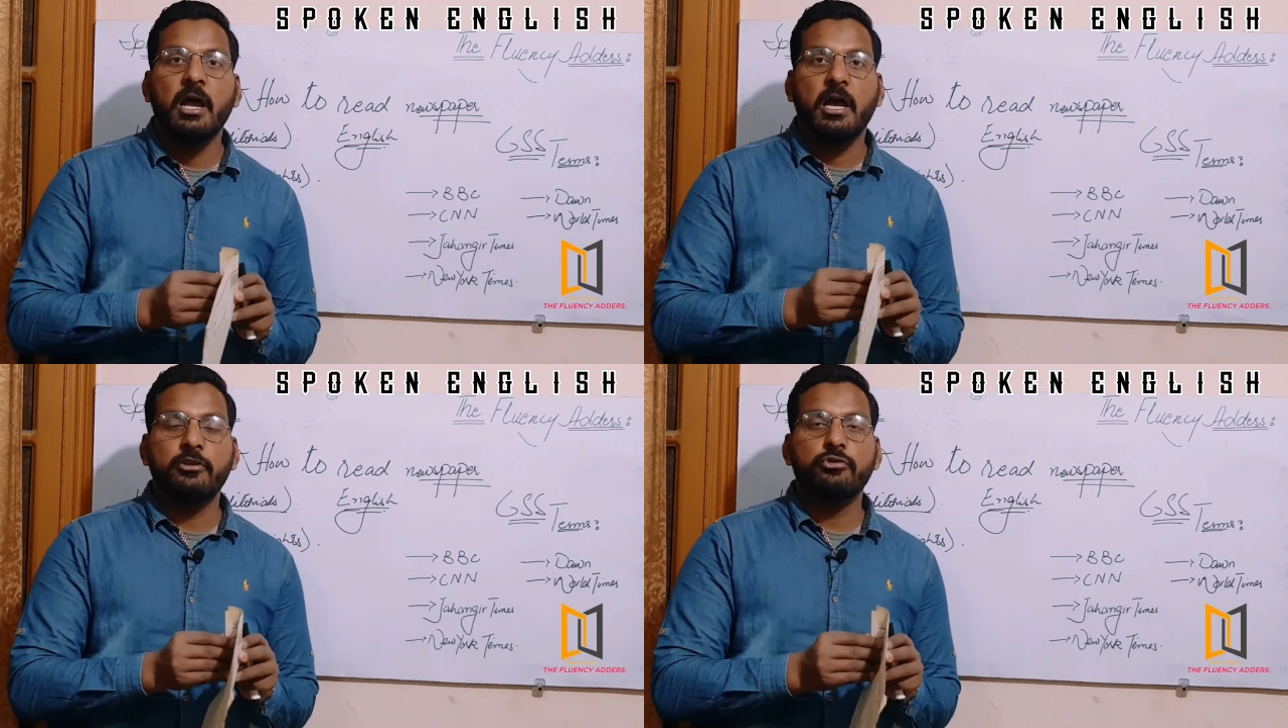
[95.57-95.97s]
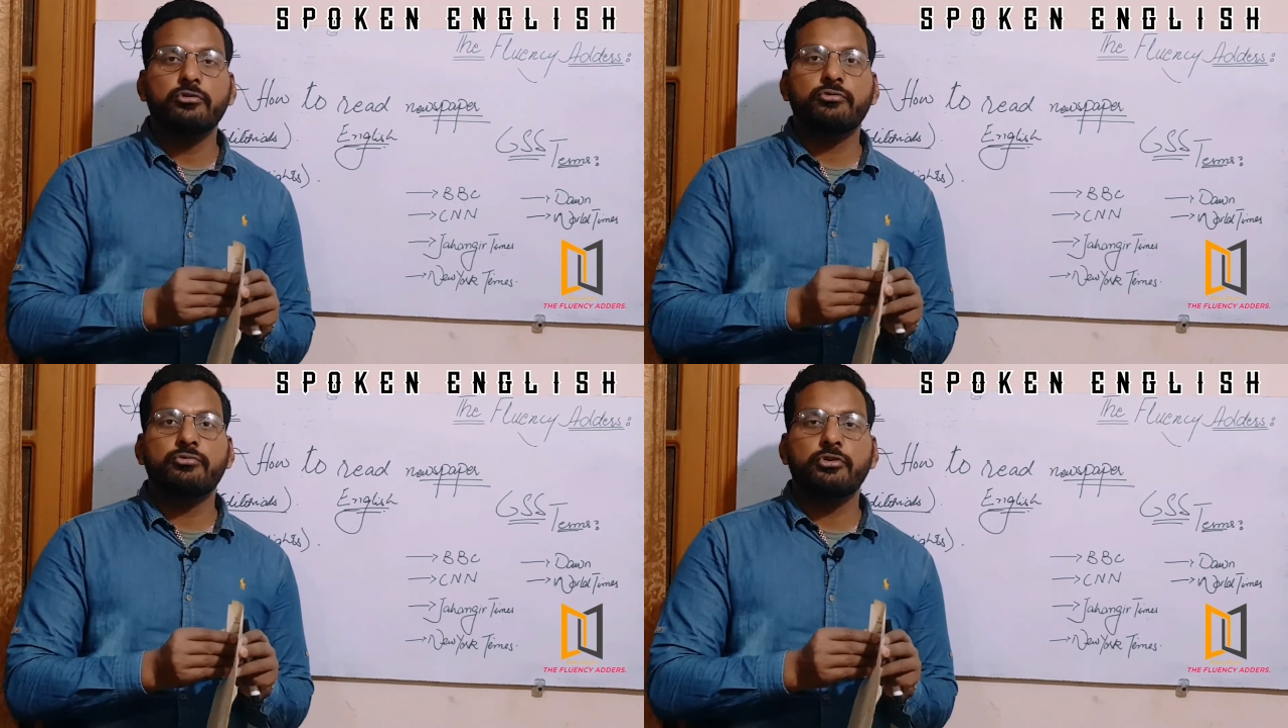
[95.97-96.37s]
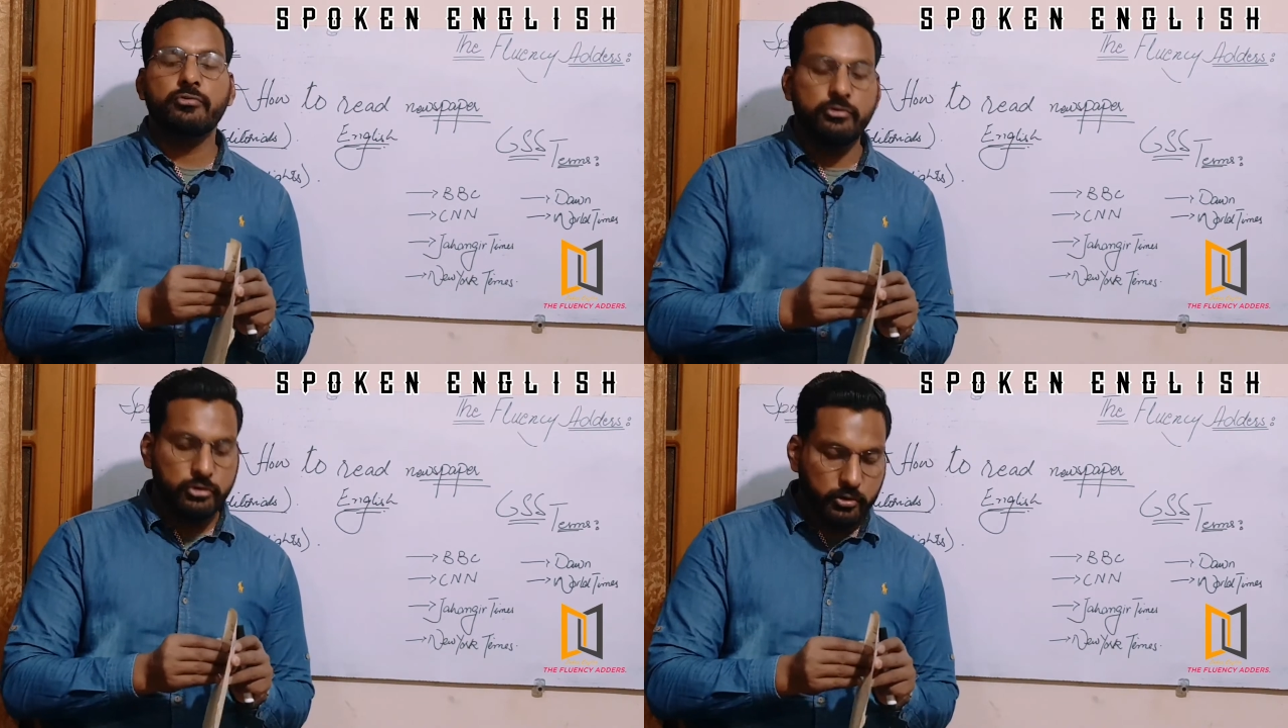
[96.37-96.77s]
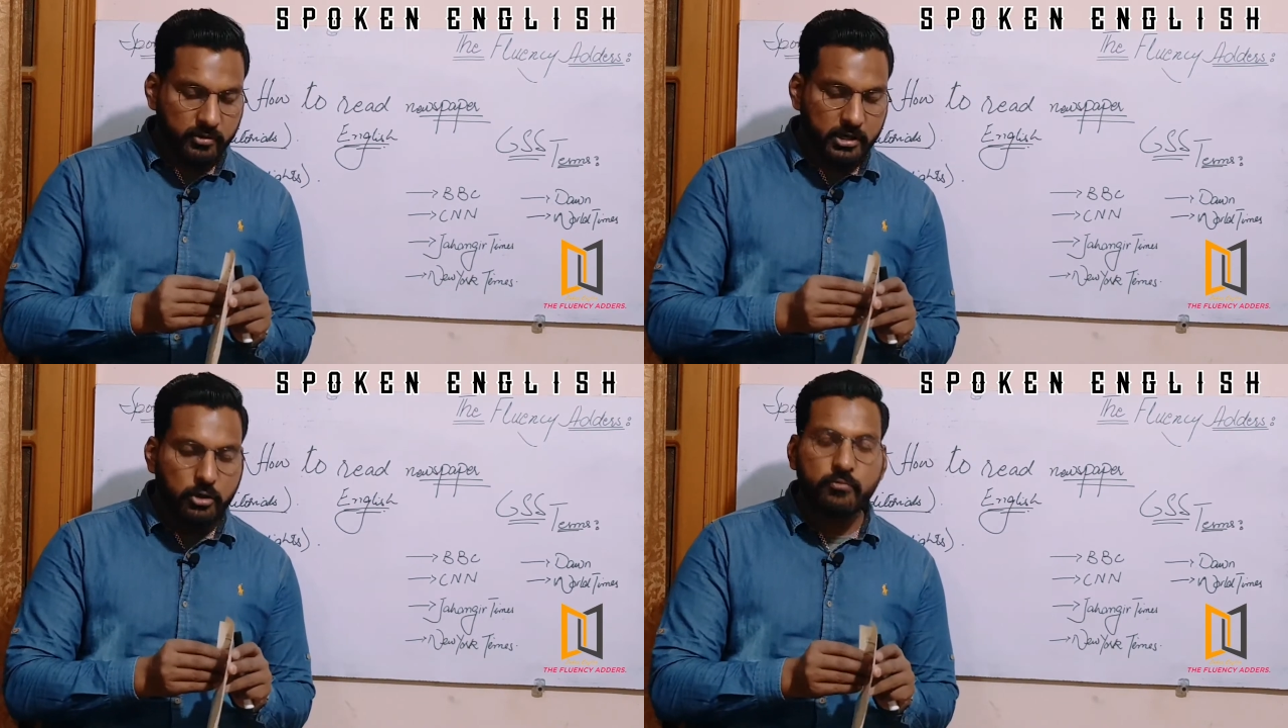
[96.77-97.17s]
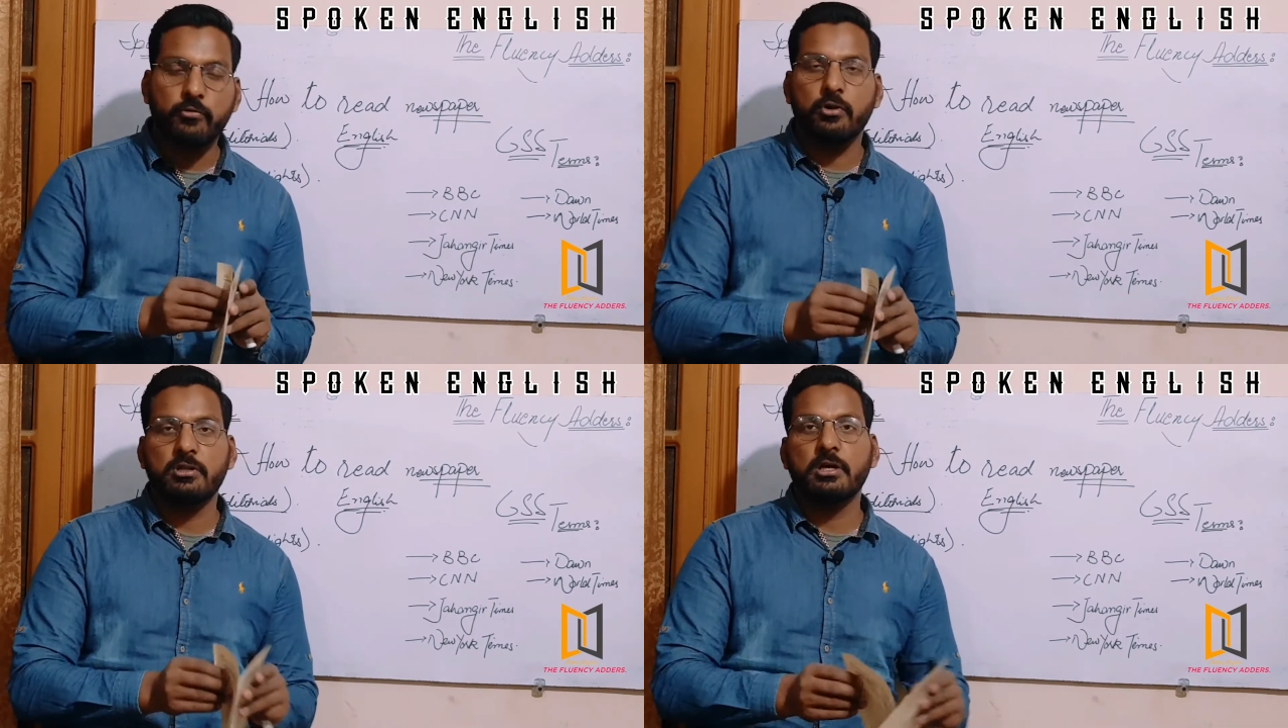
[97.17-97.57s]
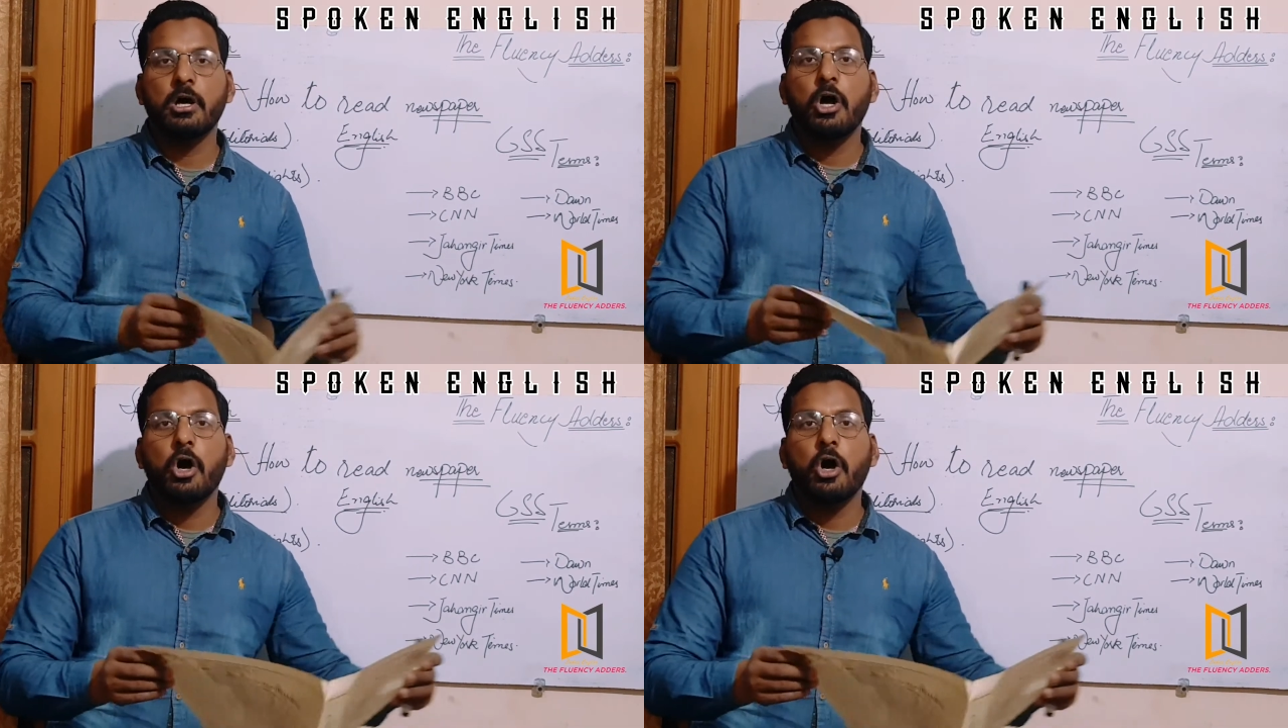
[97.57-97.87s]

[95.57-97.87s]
And you, you you will look for the